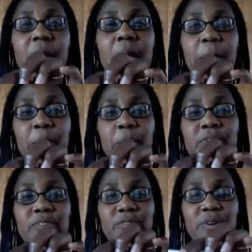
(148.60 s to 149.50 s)

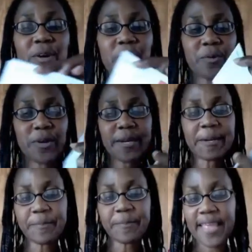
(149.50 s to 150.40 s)
Important drug
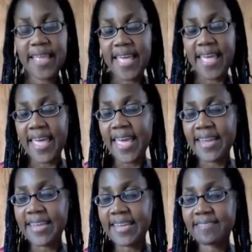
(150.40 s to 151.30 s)
warning.
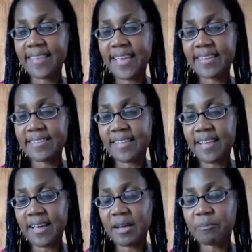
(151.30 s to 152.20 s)
And it says,
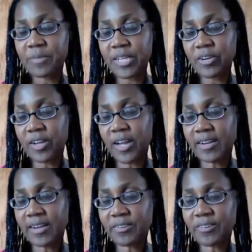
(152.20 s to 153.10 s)
Dear
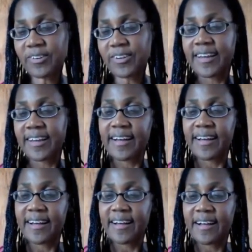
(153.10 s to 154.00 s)
Doctor,
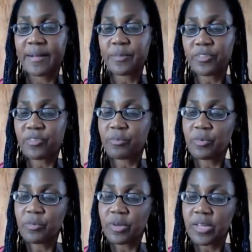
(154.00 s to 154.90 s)
there's some
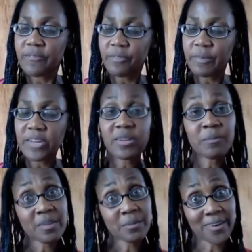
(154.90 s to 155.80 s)
new information
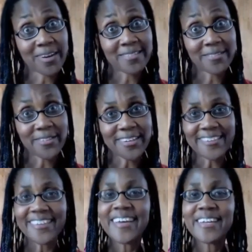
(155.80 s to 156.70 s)
I'm summarizing for
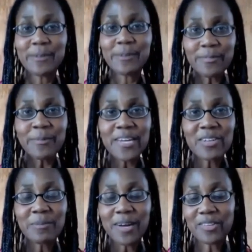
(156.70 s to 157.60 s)
you. New
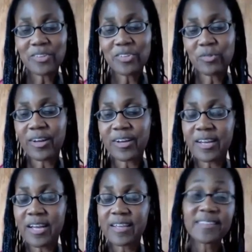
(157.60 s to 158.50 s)
information about this drug.
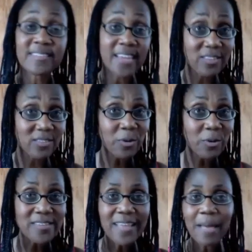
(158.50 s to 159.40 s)
In this case, it's
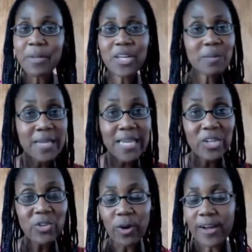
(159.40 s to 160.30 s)
Orlistat, but it could be
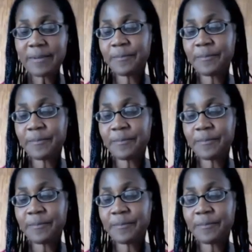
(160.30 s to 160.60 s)
any drug.